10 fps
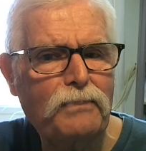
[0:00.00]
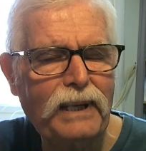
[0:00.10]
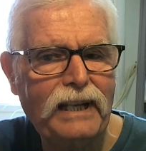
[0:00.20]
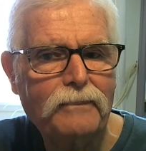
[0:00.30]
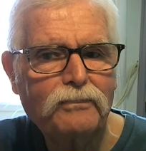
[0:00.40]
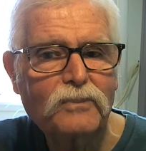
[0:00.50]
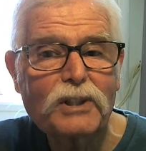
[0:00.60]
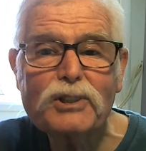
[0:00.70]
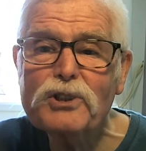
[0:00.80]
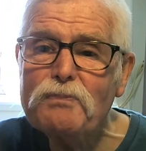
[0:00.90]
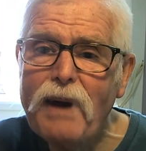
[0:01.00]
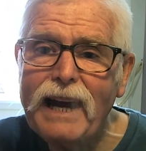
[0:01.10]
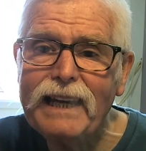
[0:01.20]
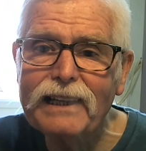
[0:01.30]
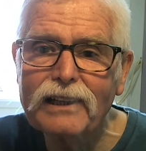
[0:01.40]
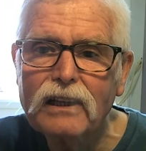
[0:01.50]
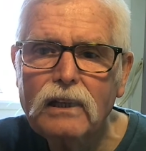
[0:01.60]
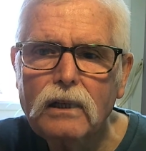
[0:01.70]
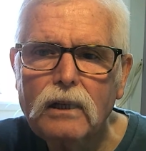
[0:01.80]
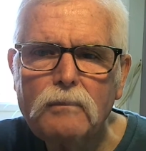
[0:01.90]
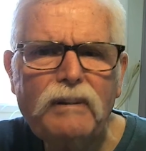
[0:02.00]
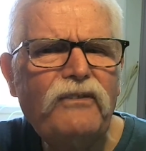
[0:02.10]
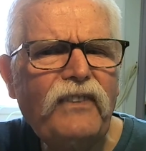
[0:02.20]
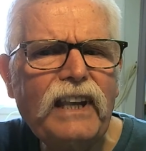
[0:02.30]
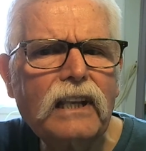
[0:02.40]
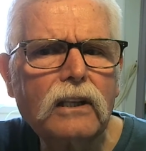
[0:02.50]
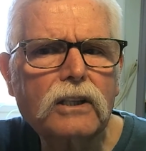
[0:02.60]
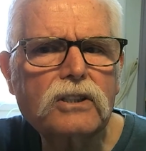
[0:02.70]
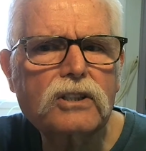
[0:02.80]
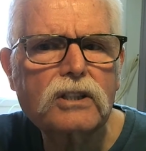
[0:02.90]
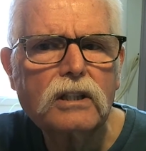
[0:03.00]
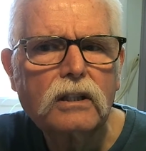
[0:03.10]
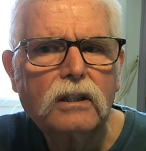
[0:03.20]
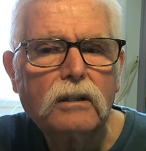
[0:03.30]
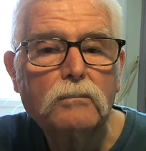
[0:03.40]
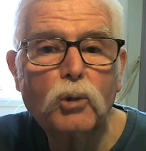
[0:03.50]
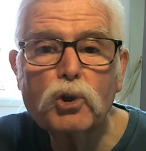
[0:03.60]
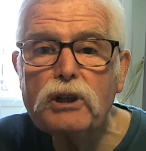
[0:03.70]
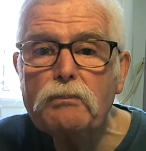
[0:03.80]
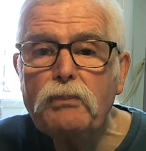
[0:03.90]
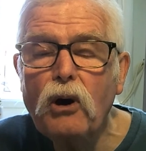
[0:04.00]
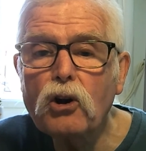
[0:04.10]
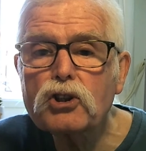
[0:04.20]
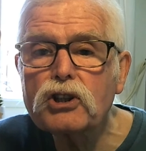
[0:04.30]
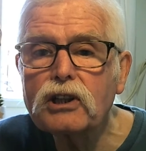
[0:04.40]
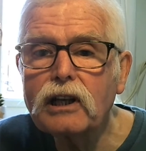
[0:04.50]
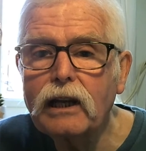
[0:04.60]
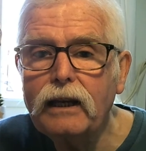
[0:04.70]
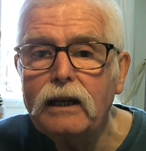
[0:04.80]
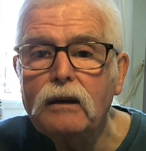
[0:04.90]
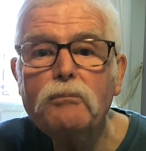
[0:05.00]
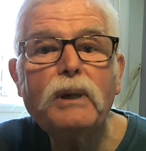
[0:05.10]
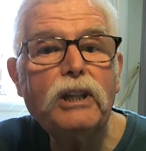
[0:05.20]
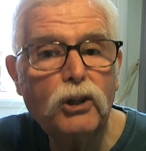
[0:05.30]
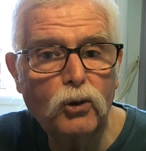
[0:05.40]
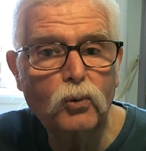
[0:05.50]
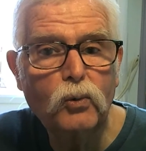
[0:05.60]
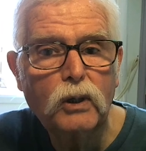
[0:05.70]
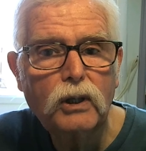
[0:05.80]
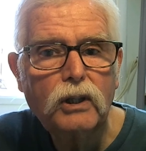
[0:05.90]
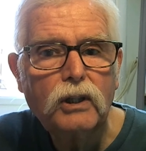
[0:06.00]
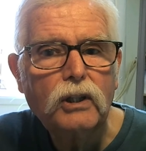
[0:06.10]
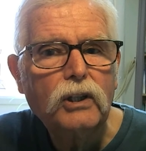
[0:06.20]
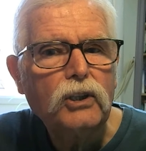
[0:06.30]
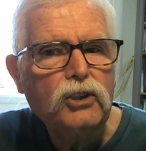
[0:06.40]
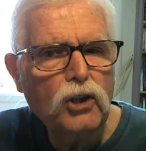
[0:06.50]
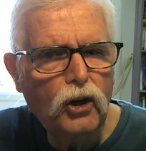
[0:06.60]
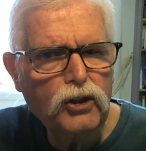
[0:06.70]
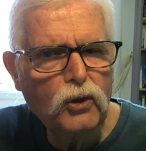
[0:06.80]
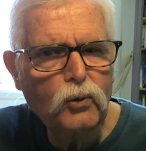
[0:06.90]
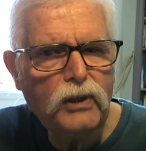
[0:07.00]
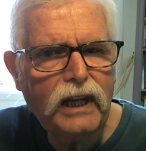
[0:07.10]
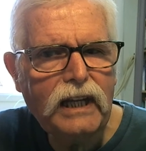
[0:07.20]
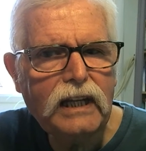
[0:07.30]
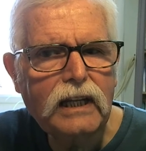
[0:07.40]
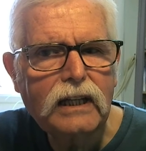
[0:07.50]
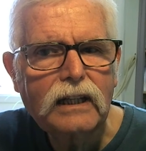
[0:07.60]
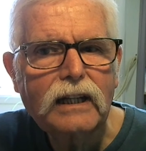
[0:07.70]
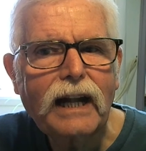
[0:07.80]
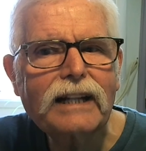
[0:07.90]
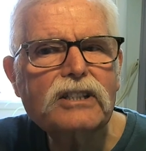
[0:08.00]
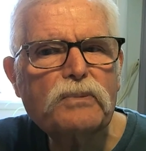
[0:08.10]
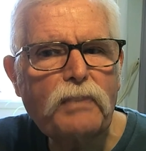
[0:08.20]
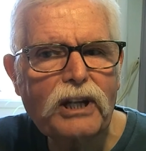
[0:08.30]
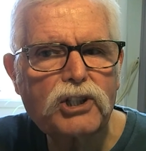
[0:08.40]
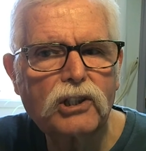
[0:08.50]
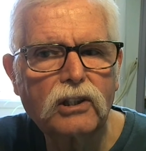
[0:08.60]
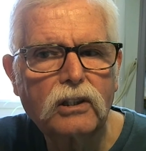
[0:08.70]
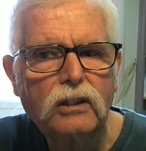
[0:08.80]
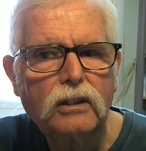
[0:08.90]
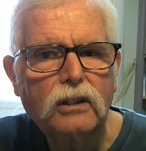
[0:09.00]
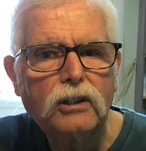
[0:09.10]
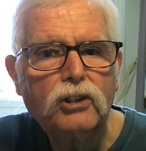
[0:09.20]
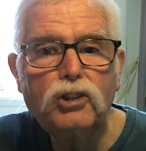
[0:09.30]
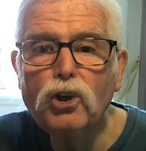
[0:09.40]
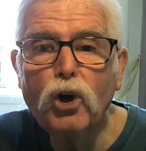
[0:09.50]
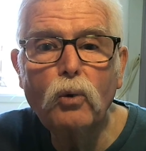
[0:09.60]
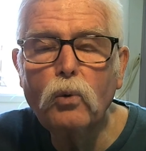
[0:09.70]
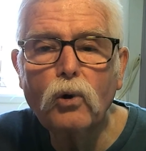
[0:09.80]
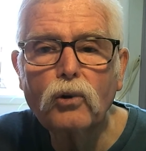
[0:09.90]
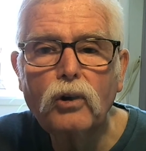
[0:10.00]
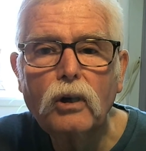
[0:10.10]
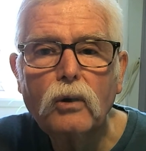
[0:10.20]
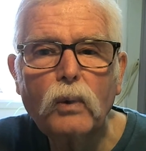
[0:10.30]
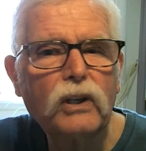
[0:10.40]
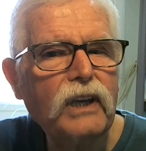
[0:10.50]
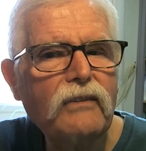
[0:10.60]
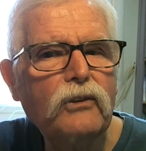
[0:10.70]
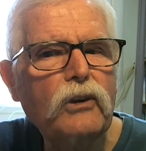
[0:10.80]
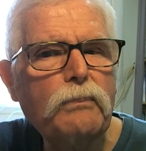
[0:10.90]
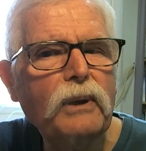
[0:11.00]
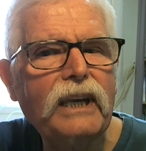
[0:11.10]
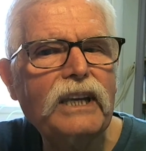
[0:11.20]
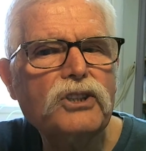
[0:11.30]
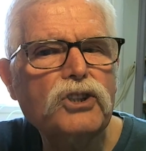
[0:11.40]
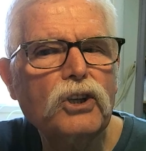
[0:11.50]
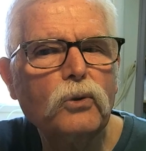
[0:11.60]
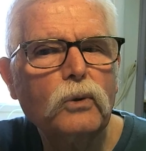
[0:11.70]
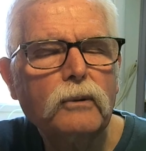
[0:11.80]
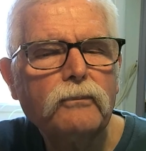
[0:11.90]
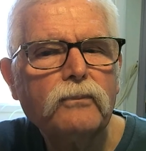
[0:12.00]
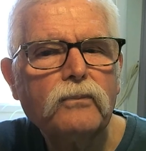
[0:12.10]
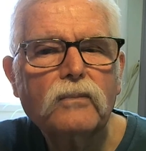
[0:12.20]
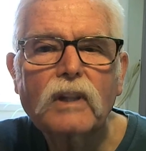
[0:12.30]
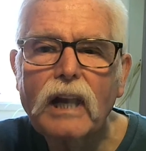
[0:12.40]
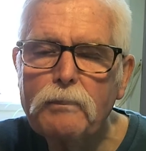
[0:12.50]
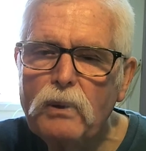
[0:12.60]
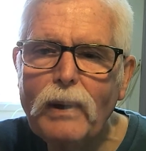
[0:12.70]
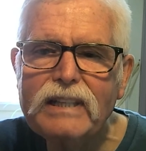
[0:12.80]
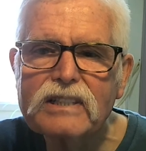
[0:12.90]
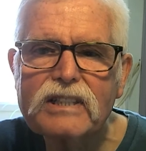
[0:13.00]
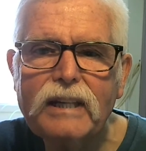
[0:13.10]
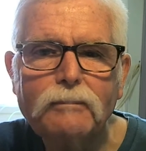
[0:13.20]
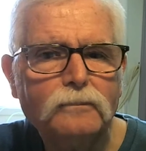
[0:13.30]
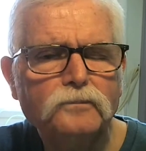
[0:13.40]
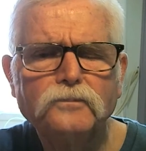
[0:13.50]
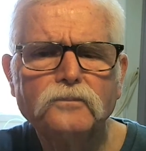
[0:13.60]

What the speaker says: happy, smile, be fearless. Most importantly, be you. You're unique and special. No one will never replace you. Happy Wednesday.